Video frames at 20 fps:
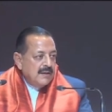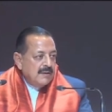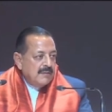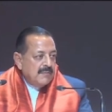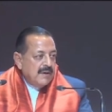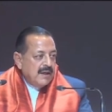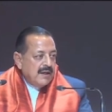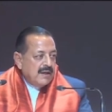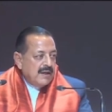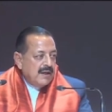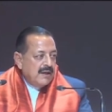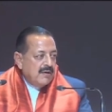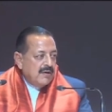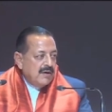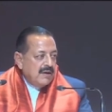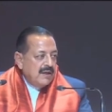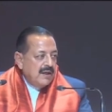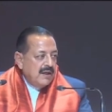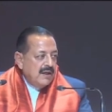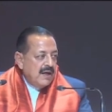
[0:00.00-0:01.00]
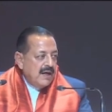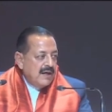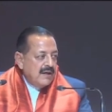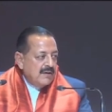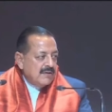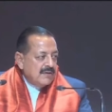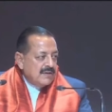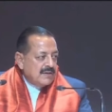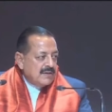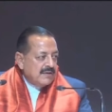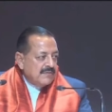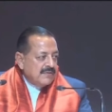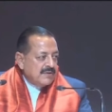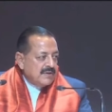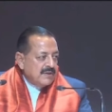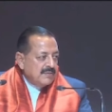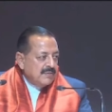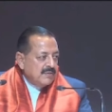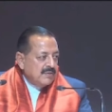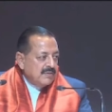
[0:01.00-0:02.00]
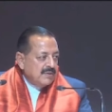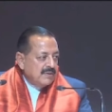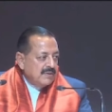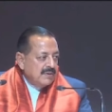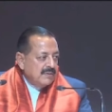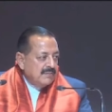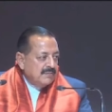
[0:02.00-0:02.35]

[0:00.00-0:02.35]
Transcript: America had already landed on the surface of the moon.